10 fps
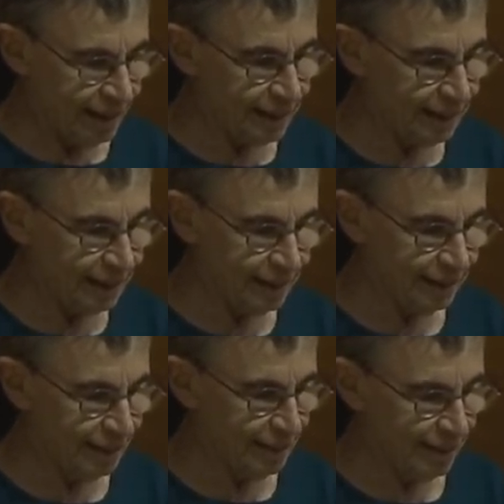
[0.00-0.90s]

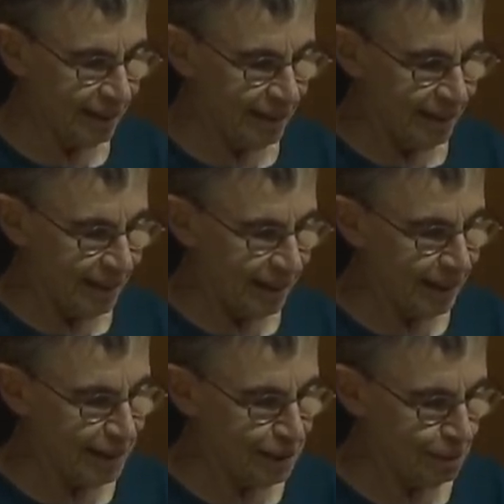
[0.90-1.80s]
This
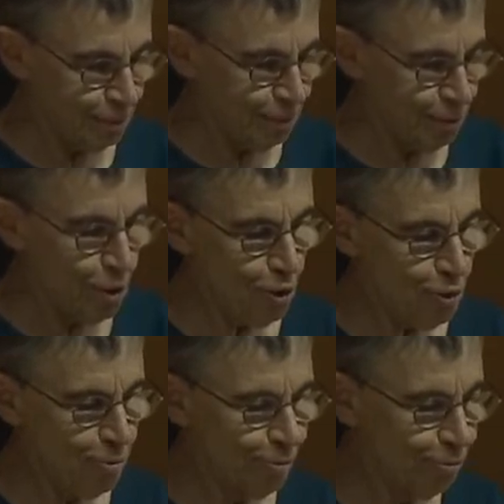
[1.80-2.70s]
is a
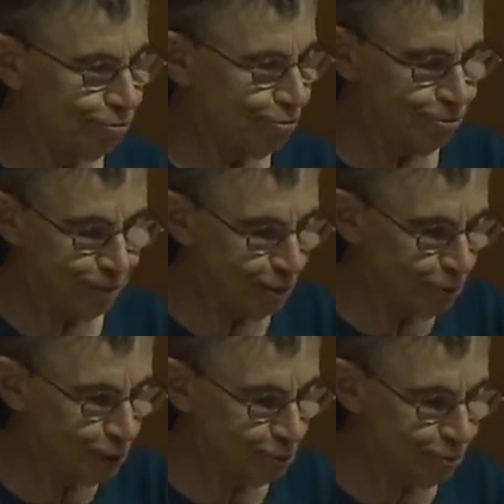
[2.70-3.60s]
poem that
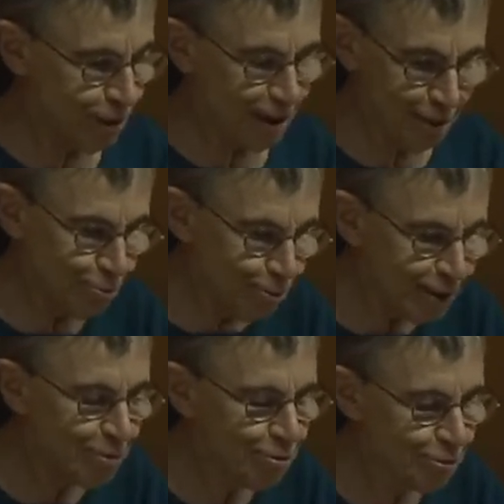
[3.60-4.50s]
was
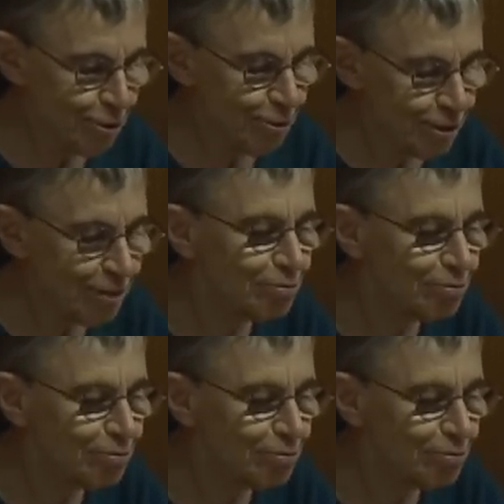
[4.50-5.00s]
written for